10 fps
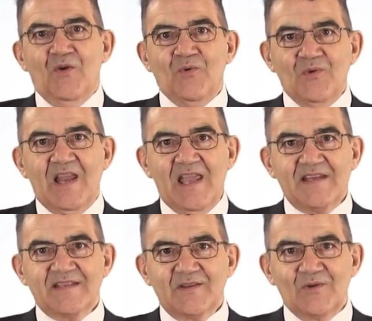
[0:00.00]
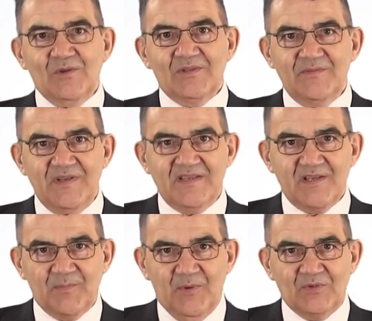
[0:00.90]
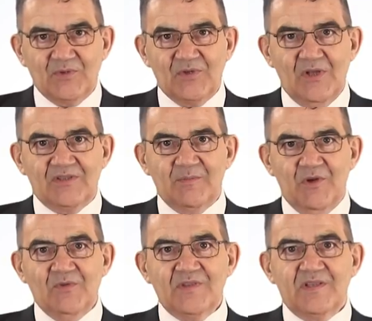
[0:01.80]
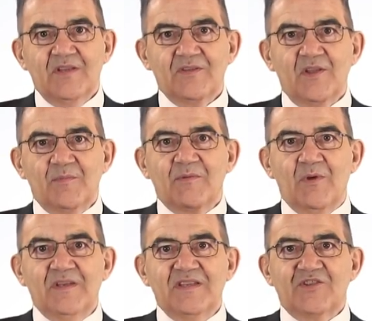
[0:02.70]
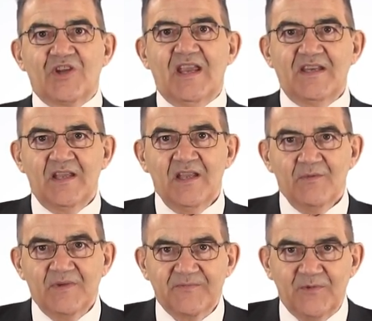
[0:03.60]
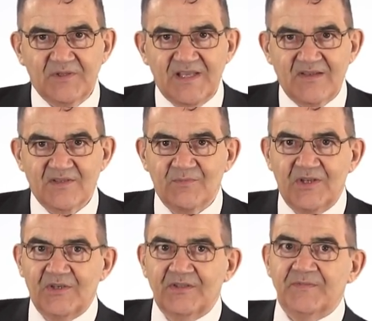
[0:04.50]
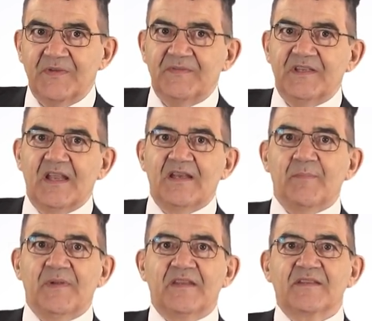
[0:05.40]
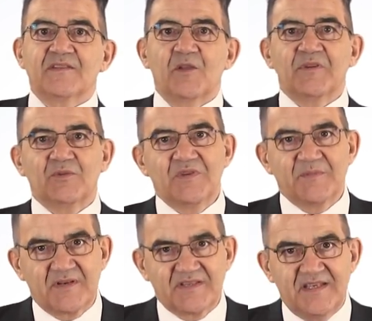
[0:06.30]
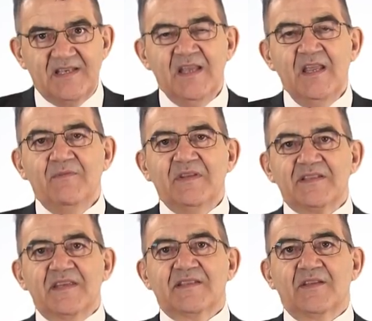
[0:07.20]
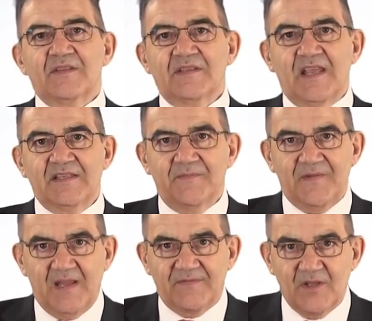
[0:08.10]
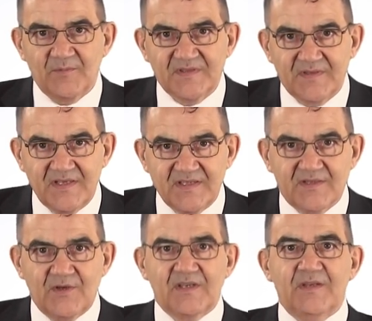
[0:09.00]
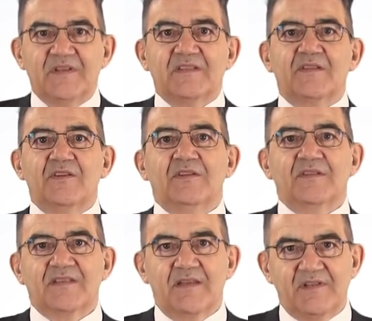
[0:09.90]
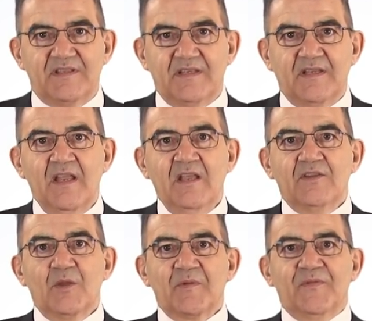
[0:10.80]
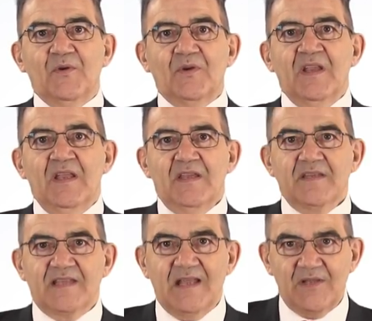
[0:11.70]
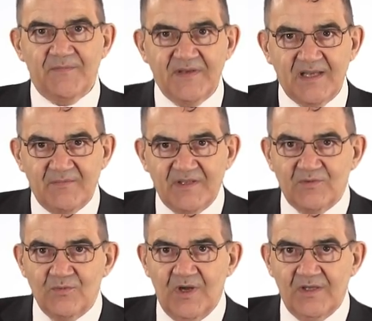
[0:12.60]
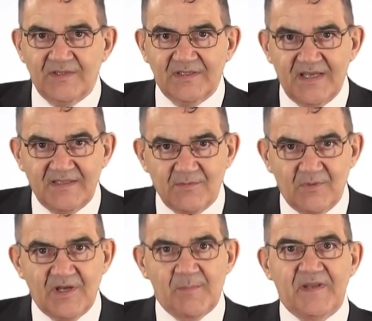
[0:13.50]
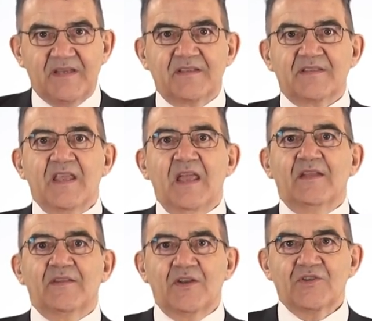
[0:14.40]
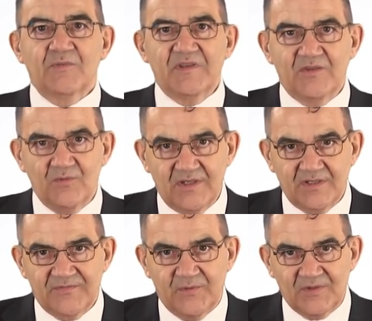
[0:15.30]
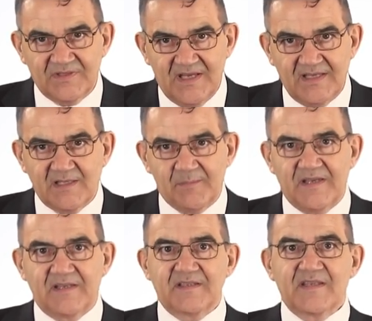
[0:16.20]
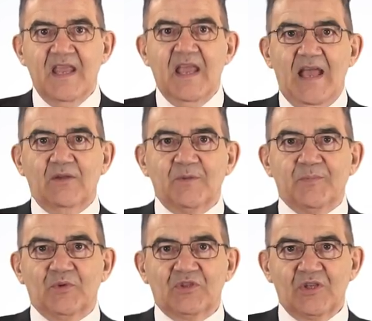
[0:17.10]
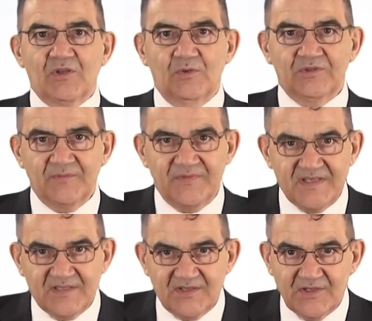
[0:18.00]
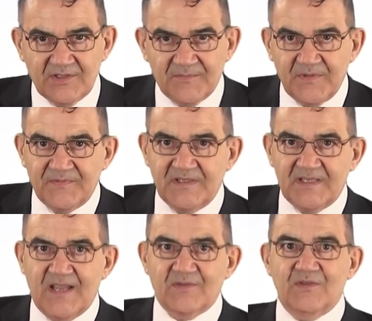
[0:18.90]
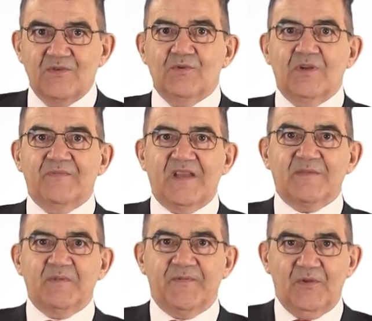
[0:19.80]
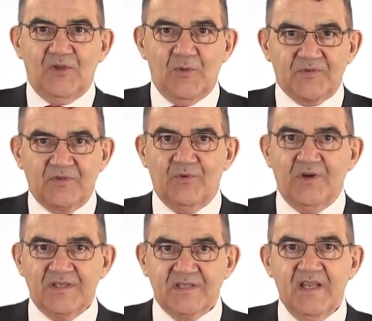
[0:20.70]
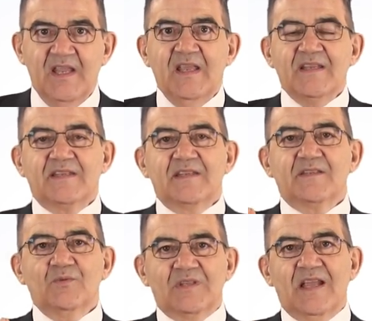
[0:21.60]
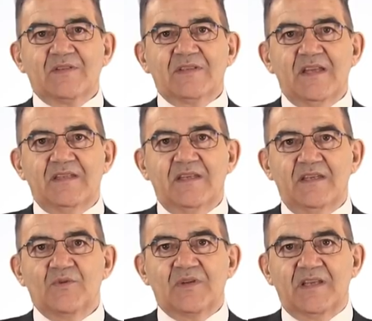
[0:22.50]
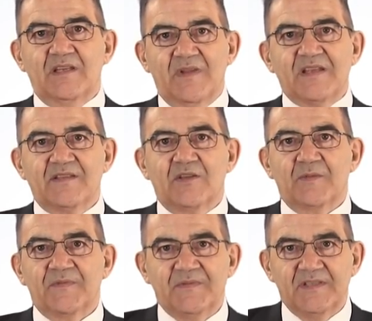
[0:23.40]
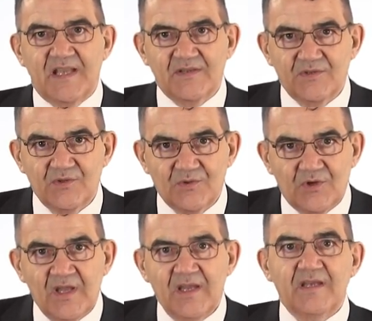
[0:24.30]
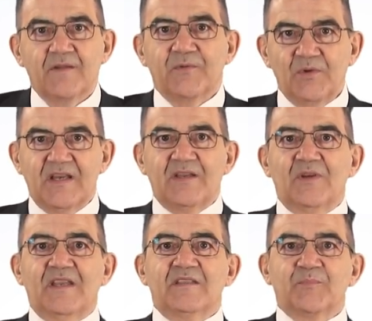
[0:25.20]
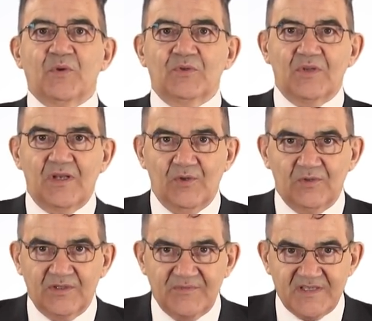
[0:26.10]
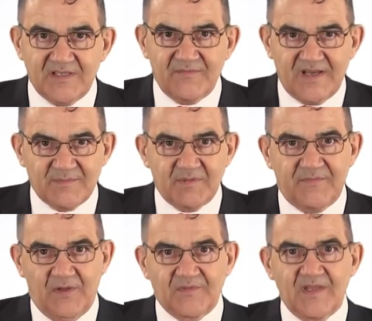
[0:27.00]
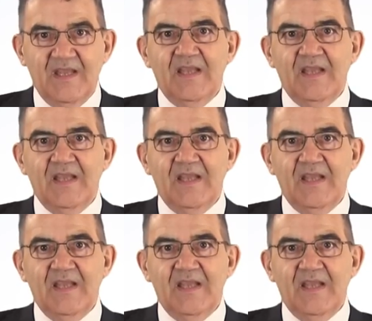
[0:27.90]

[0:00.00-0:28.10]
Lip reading: Who likes the Golden Visa Portugal the most? Number one is China with 4,159 applicants. Number two is Brazil with 695. Number three is Turkey with 317. Number four is South Africa with 281 applicants and Russia with 248 applicants. How the Portugal Golden Visa 350,000 euro investment fund option works? Since 2018, you can invest the under 50,000 euro in a fully regulated Portugal Golden Visa investment fund.